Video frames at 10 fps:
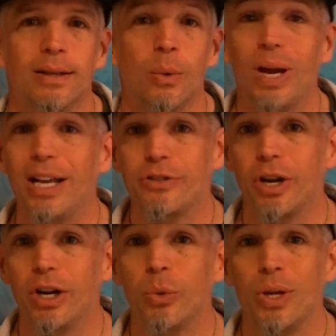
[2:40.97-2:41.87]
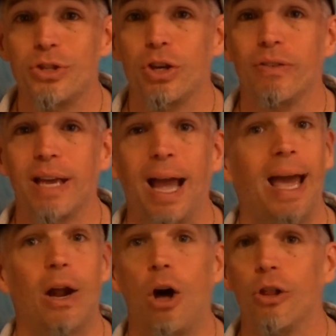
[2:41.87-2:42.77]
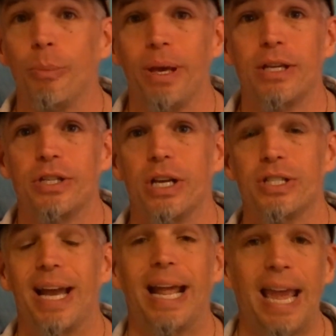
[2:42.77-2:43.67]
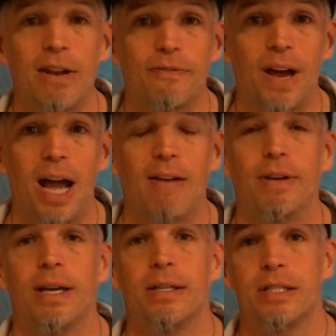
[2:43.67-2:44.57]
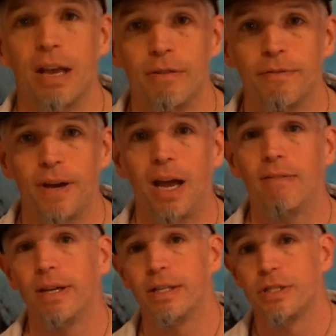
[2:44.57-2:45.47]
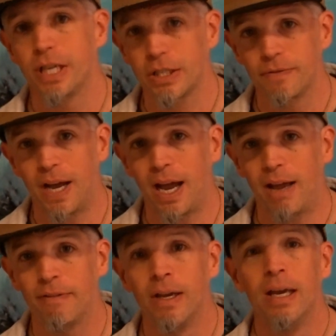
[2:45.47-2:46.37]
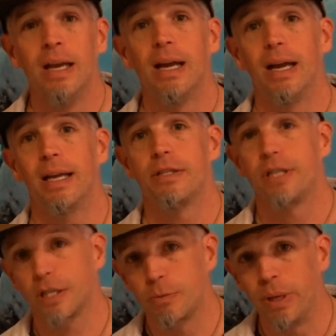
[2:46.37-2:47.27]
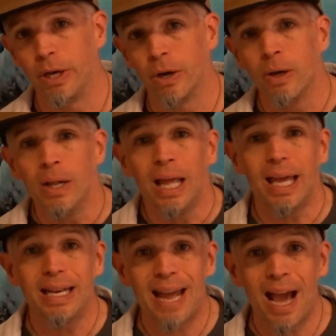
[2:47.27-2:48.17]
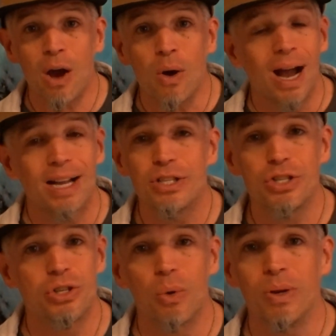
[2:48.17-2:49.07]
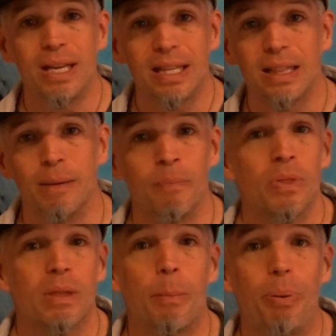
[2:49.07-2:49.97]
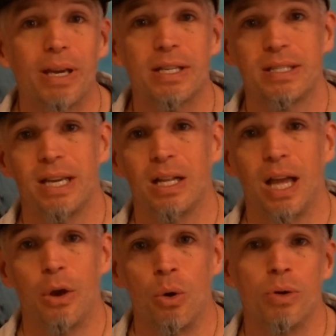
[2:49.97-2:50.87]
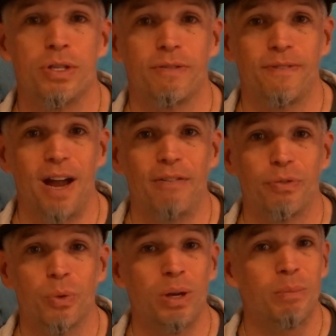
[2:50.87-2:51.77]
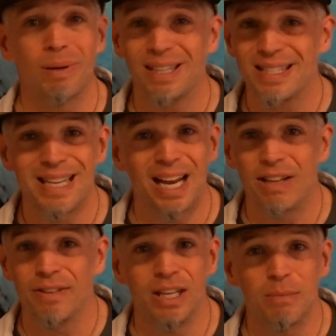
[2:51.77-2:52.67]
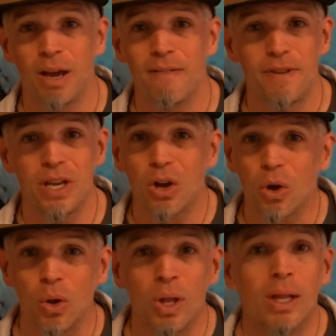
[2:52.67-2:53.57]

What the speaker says: When I started windsurfing, I had all the big sails. I had 8.5, I had 7.5, I had 6.5, I had 6 meter, and now I just don't need them. The biggest sail I own is a 5.3, but it's not even in my vehicle.